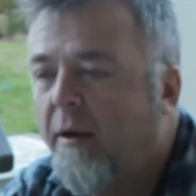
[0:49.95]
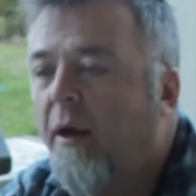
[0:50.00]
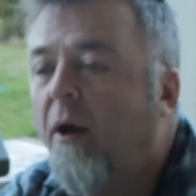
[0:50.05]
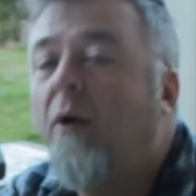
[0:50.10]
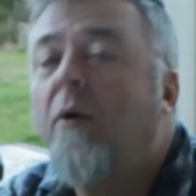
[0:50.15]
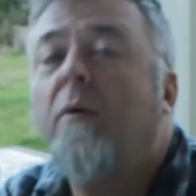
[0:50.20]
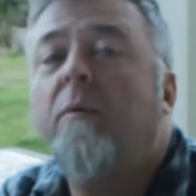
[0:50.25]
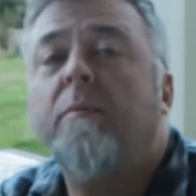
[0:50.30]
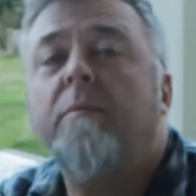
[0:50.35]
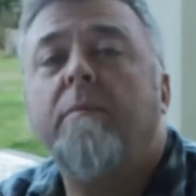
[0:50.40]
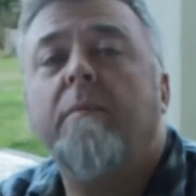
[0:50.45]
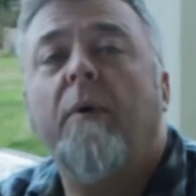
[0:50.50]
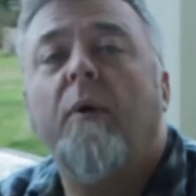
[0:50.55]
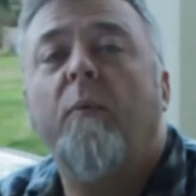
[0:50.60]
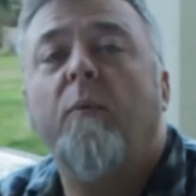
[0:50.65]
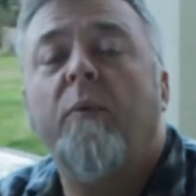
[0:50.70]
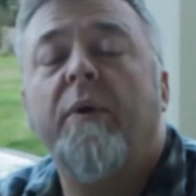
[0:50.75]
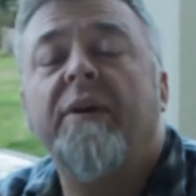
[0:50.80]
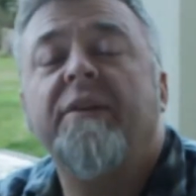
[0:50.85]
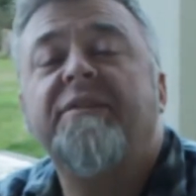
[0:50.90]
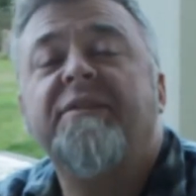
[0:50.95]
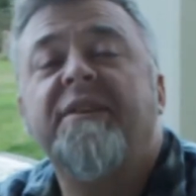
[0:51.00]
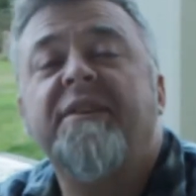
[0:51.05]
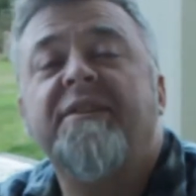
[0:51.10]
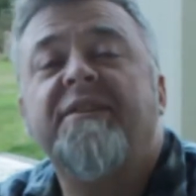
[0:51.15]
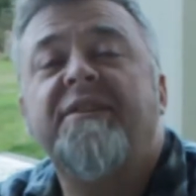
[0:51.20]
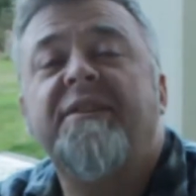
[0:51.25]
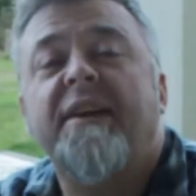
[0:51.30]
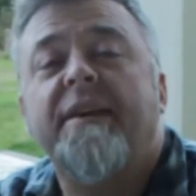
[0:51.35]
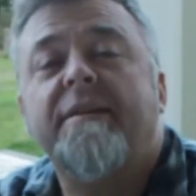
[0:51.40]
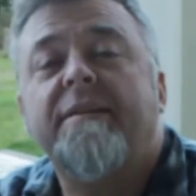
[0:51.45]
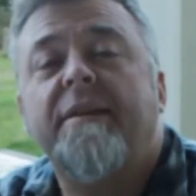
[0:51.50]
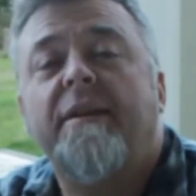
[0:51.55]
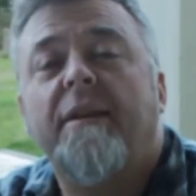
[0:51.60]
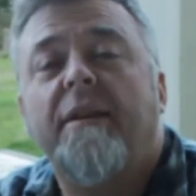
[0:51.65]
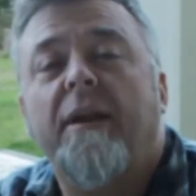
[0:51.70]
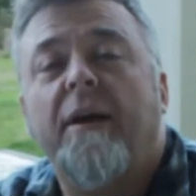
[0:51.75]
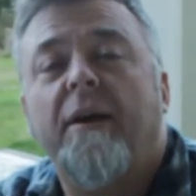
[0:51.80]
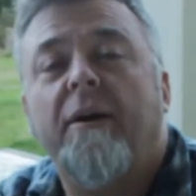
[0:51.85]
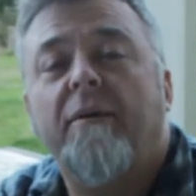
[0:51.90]
Oh, Wilson says
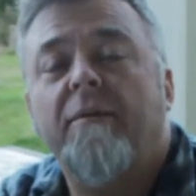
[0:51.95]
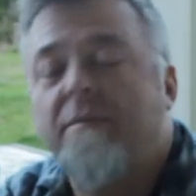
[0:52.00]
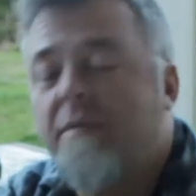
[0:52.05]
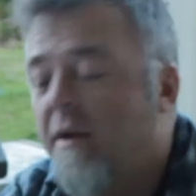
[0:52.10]
hello.